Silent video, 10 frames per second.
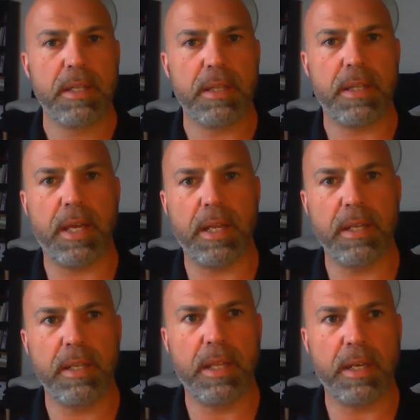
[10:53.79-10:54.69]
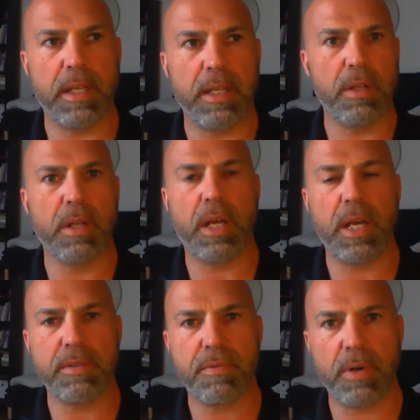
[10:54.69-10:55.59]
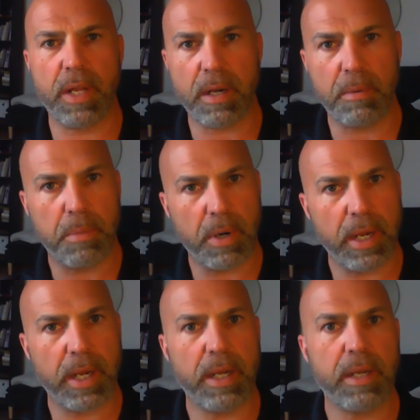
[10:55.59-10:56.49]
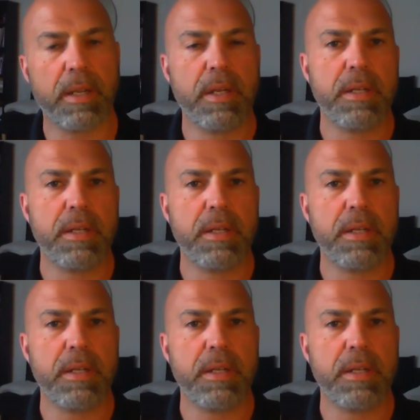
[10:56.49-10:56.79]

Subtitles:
that then get utilized for like our brain,